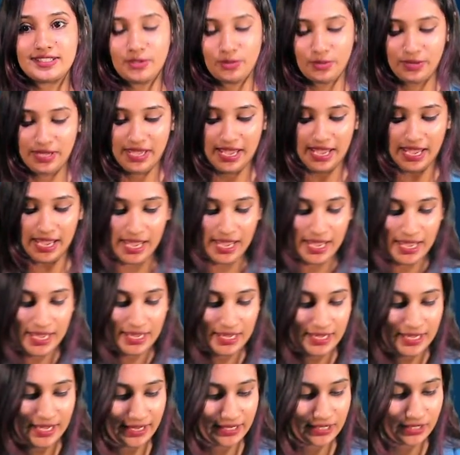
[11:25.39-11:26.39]
Okay,
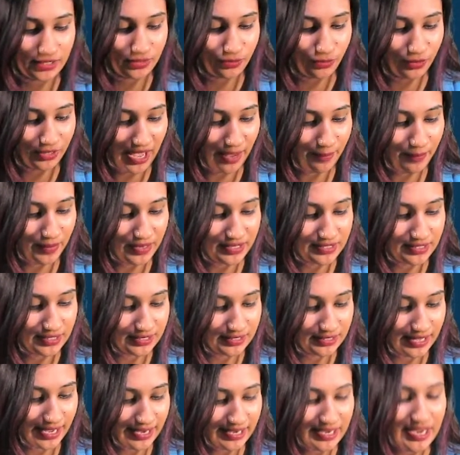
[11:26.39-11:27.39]
yes, what happens is
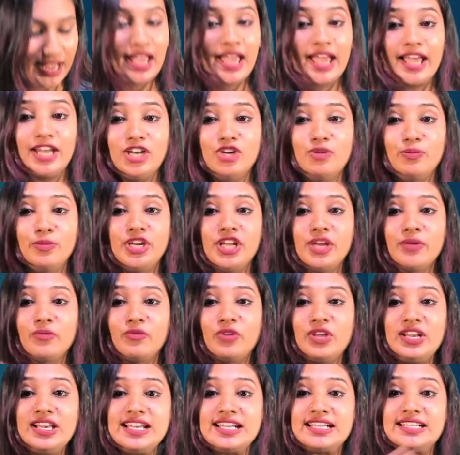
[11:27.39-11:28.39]
that aluminium
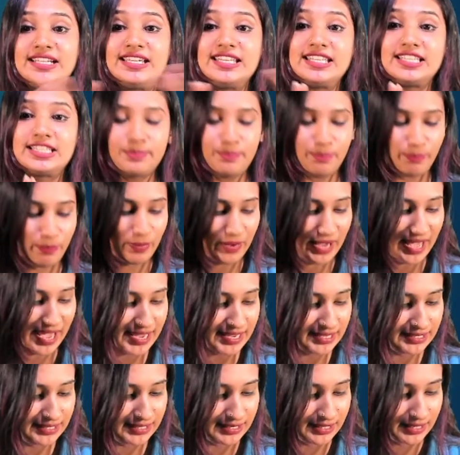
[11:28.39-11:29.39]
will
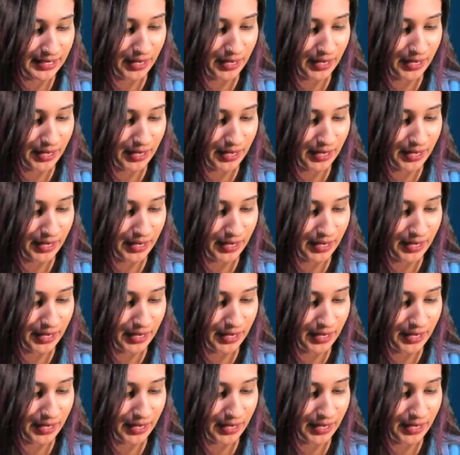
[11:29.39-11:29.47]
displace